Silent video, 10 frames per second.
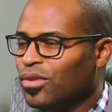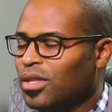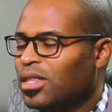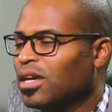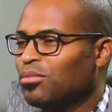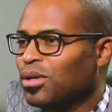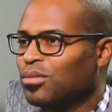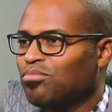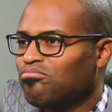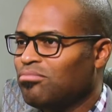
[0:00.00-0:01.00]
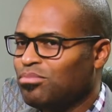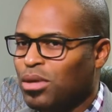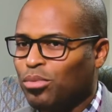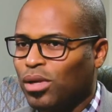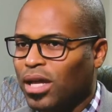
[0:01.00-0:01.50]
Think about
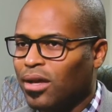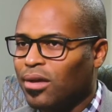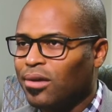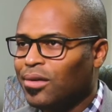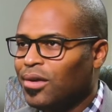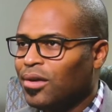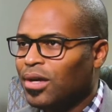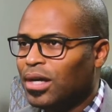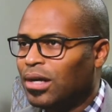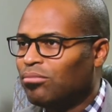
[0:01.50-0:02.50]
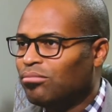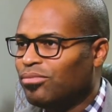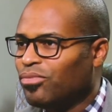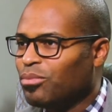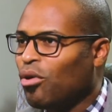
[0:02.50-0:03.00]
people like
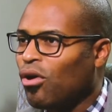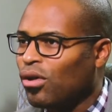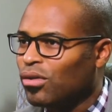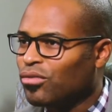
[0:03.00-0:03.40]
Paul,